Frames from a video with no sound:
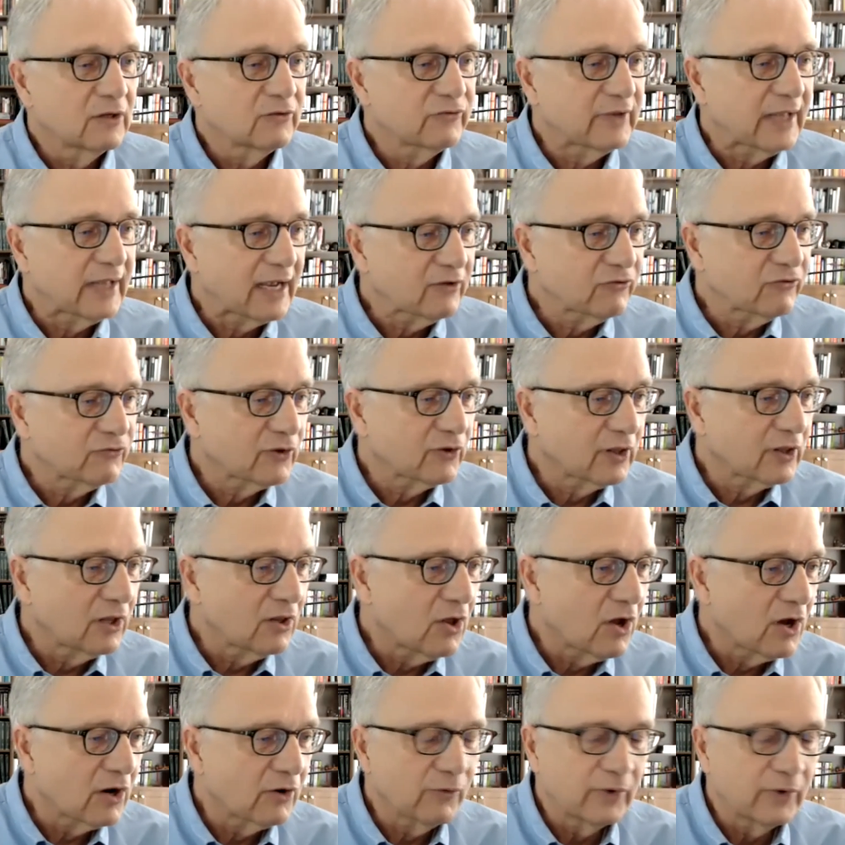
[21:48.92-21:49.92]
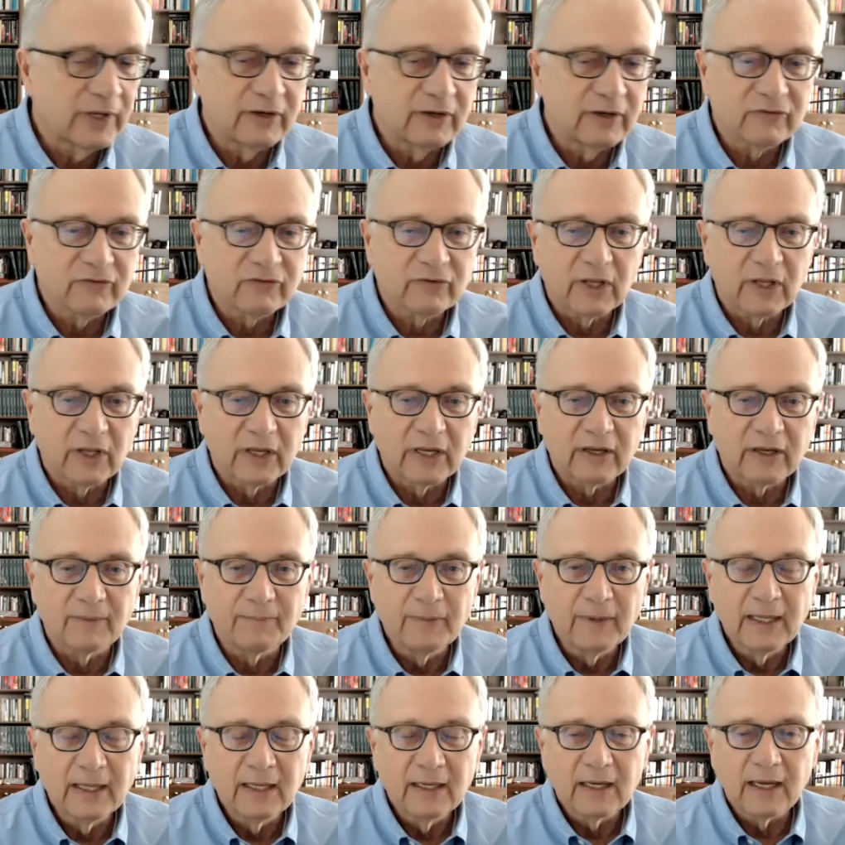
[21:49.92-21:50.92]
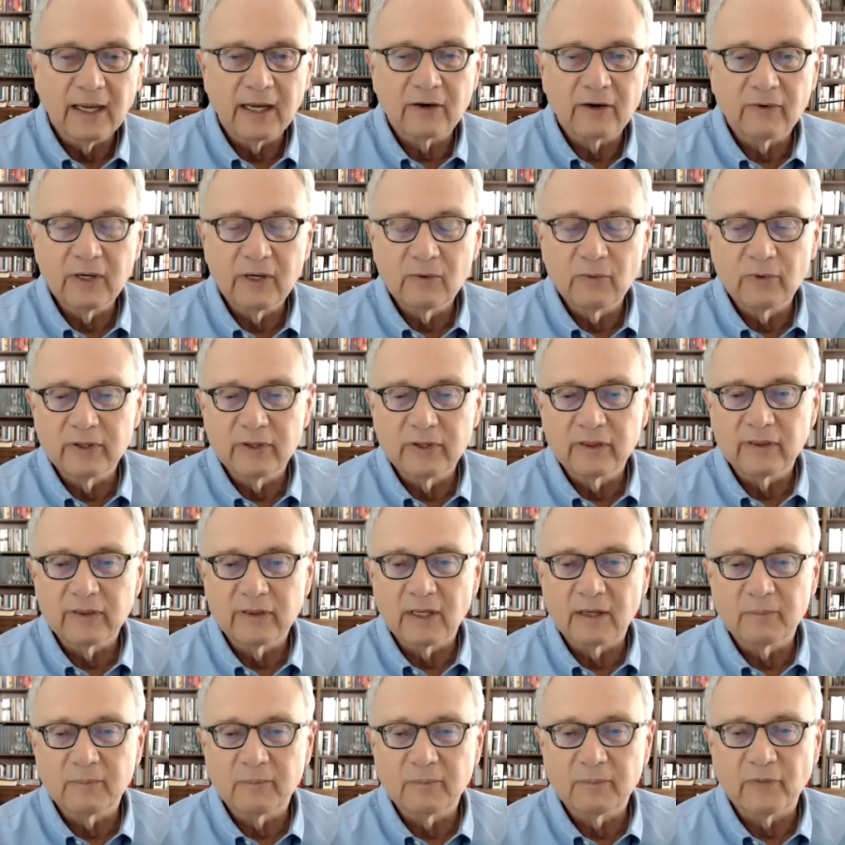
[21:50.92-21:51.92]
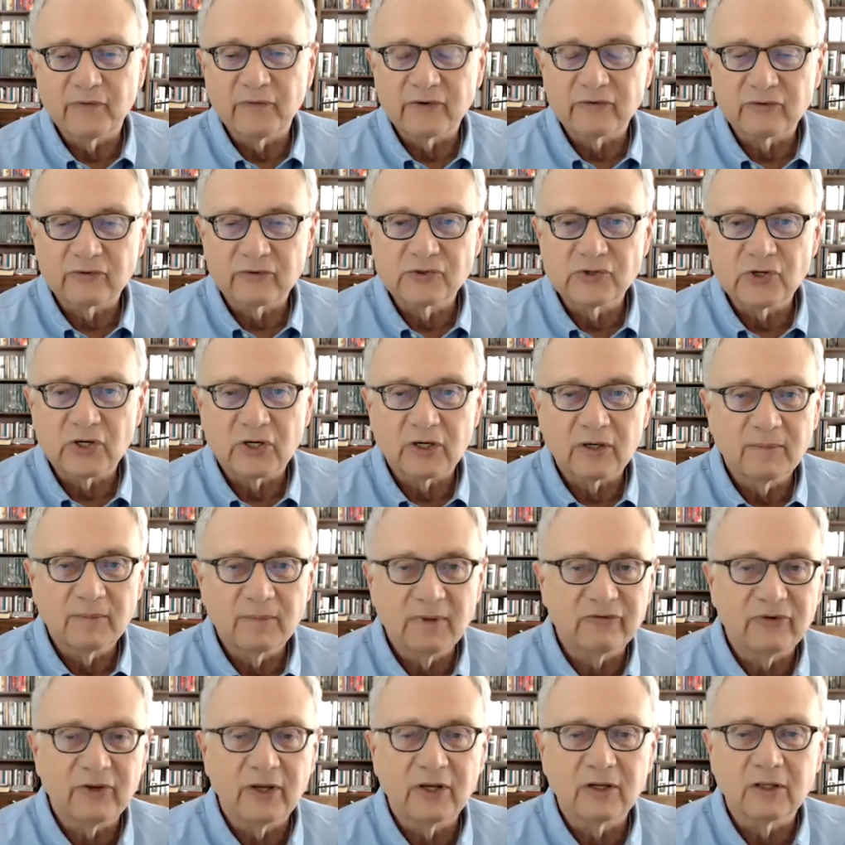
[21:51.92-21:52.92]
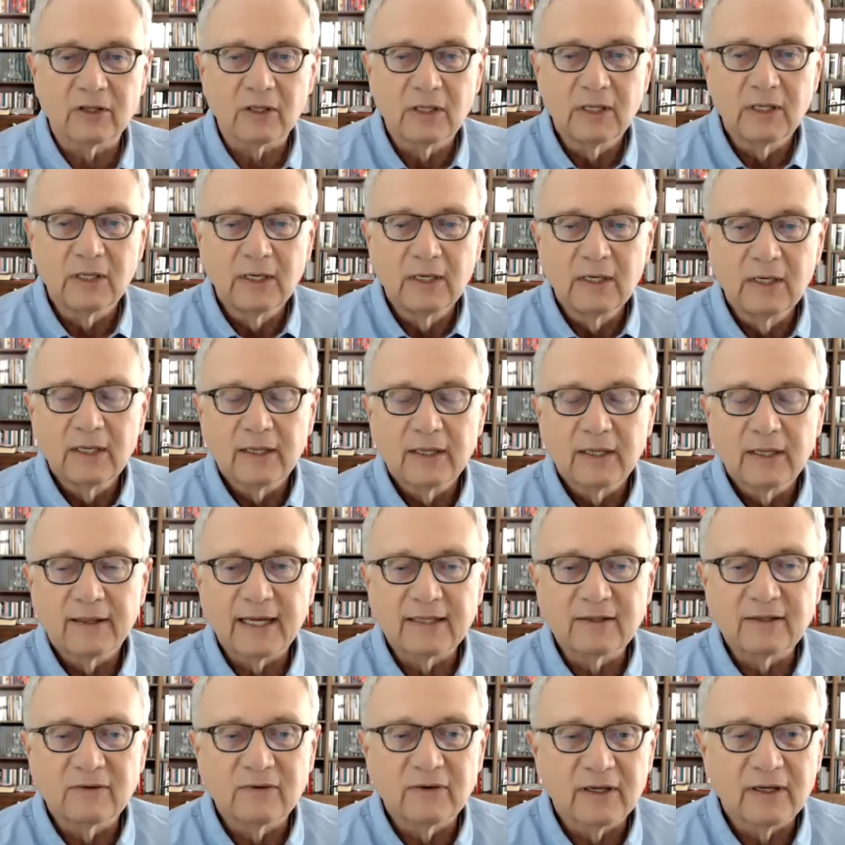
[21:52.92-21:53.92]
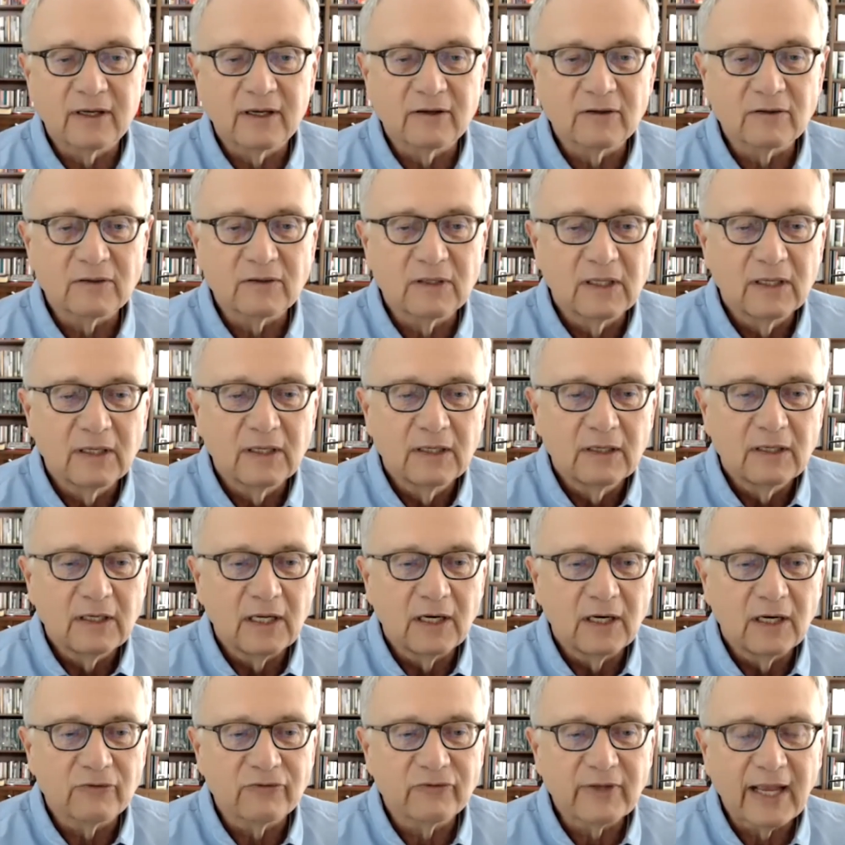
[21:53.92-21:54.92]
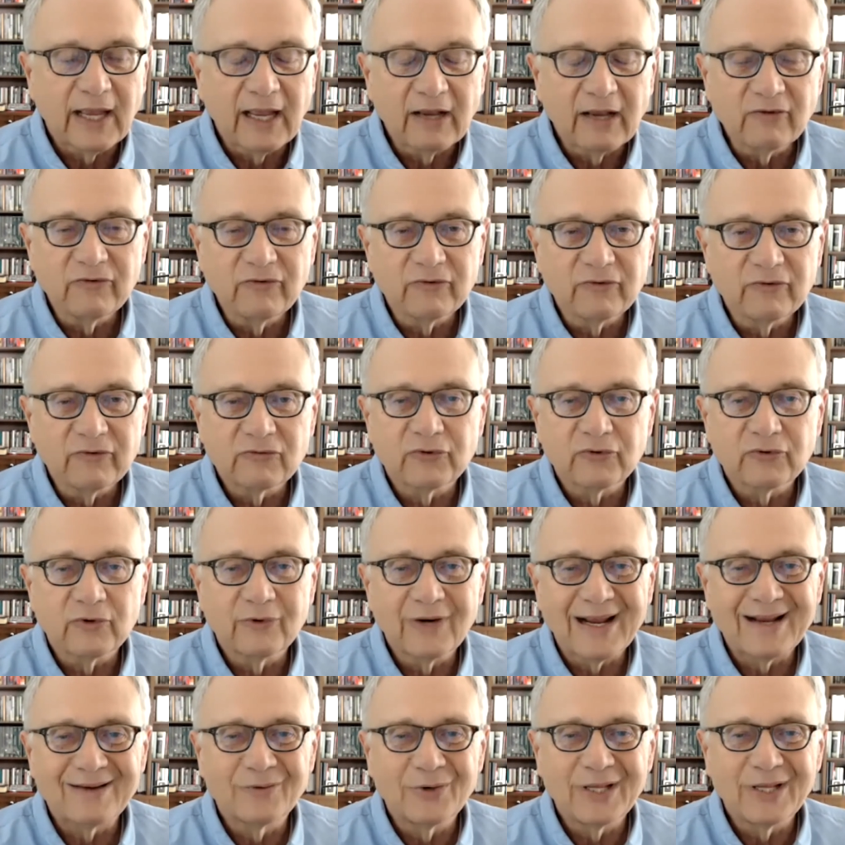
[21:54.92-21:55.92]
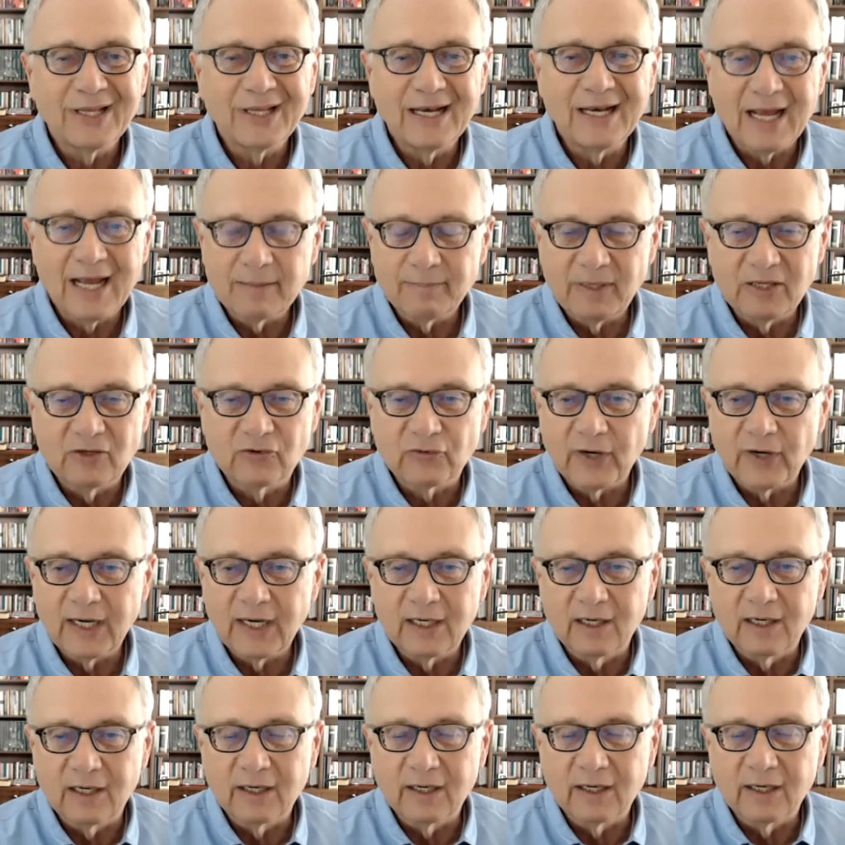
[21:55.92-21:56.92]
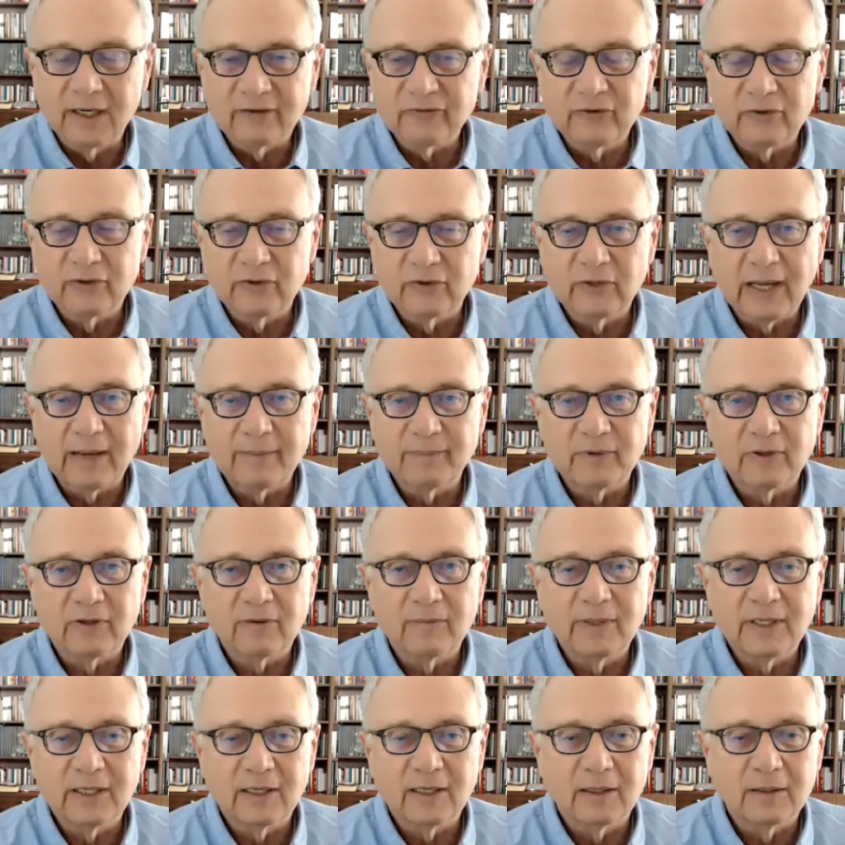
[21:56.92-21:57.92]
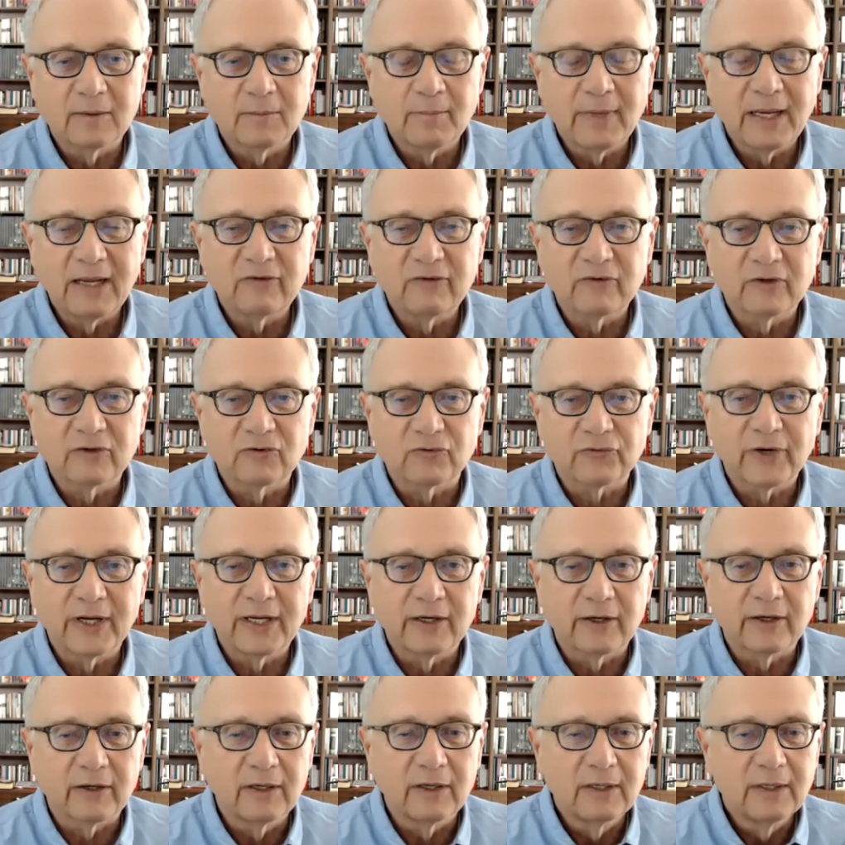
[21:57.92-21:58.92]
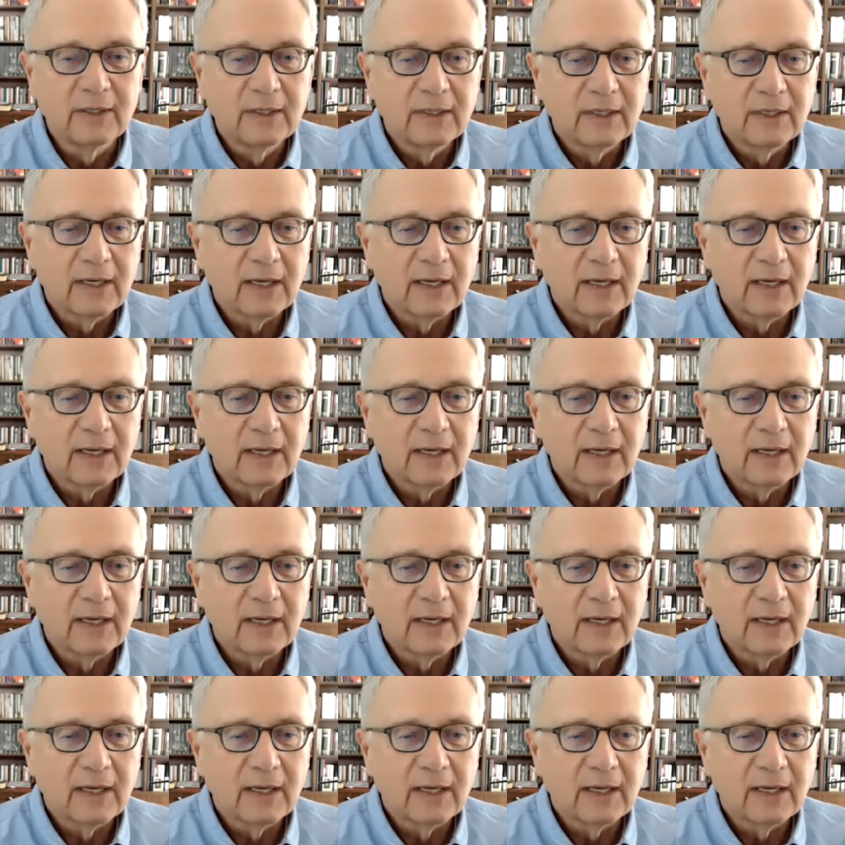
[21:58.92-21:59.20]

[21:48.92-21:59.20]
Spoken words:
Stocks for the long runs. I agree with Professor Jeremy Siegel that stocks should really not be traded unless you happen to be an amazing trader.